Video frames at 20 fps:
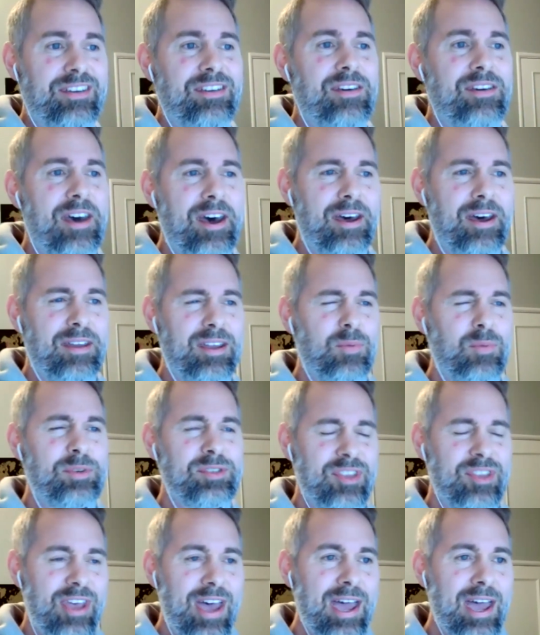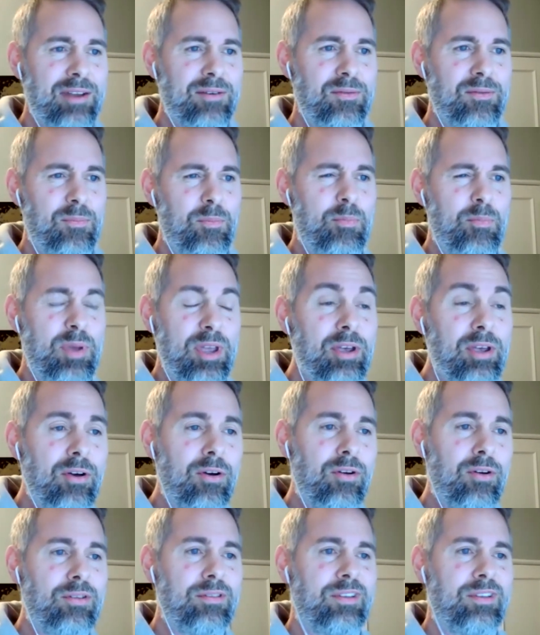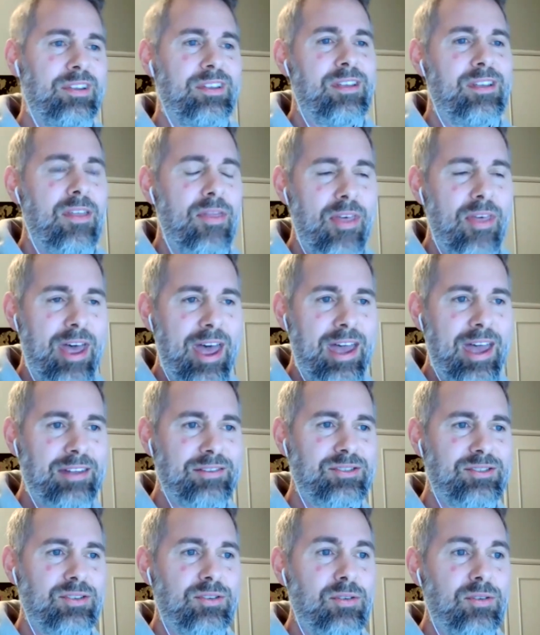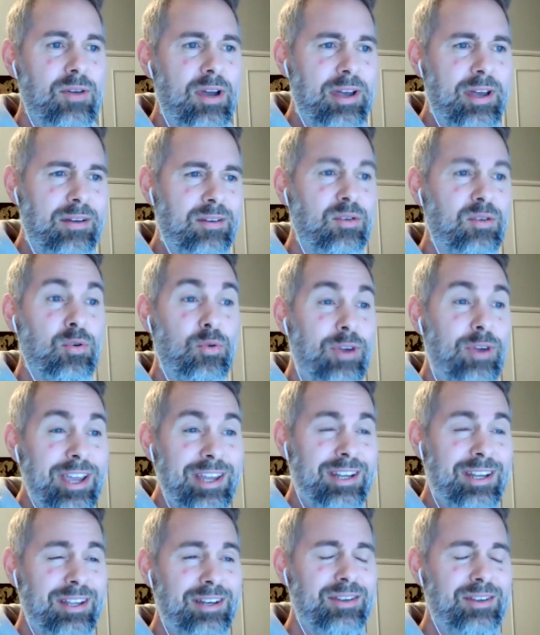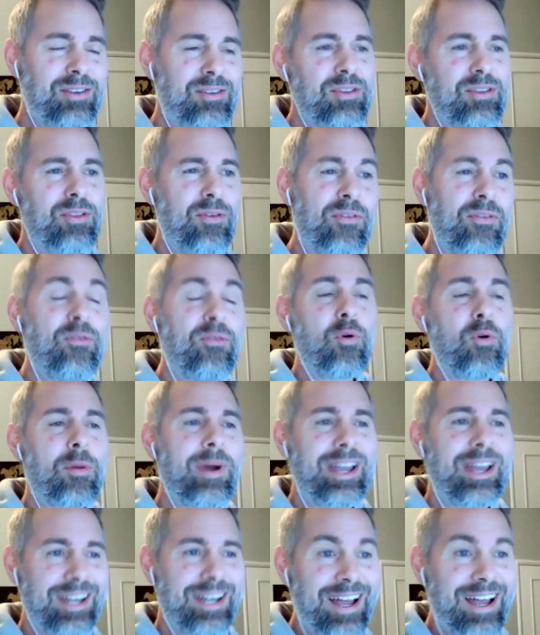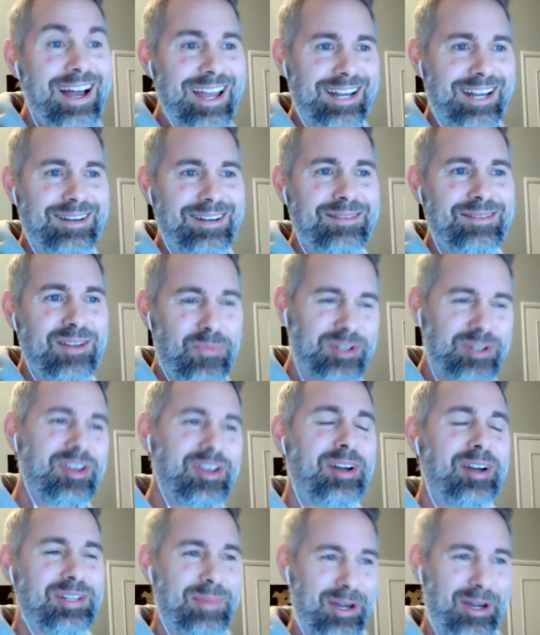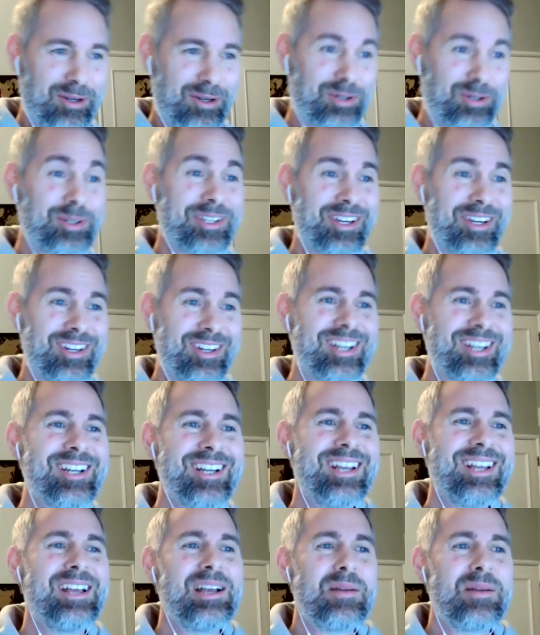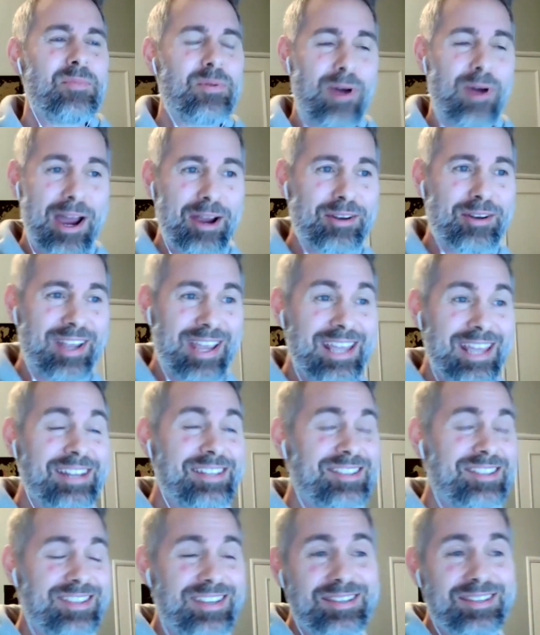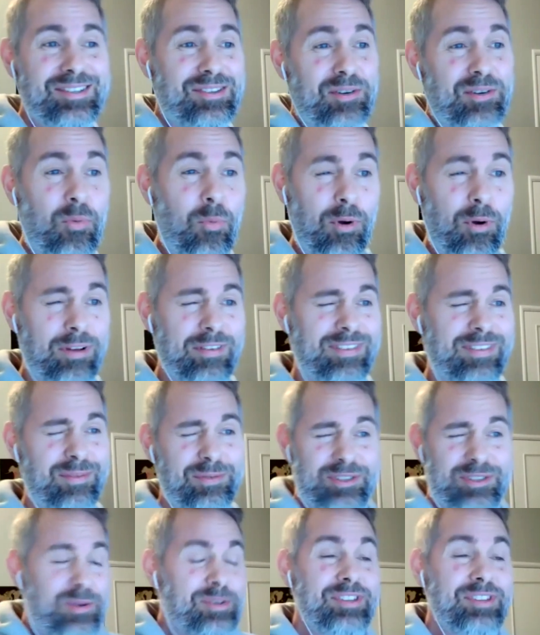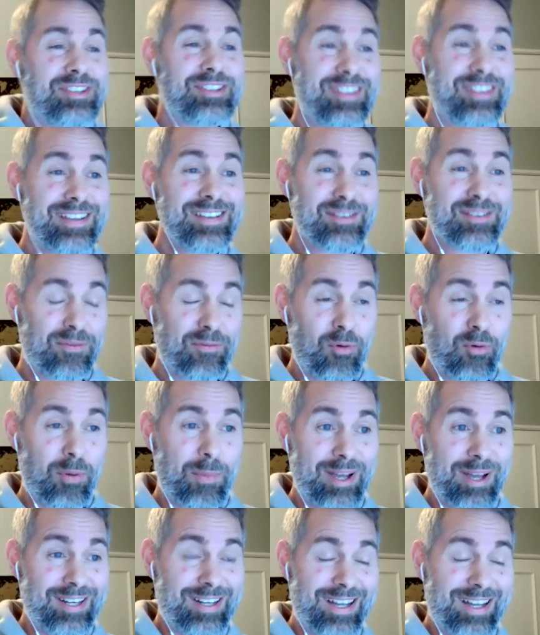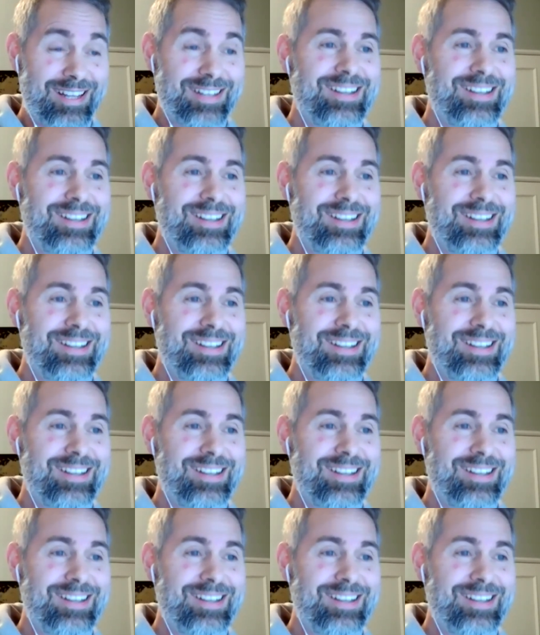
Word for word: uh, it was that bill that uh, created the Form I-9 that we talked about earlier. Right. Prior to 86, there was, there was no such thing as a Form I-9.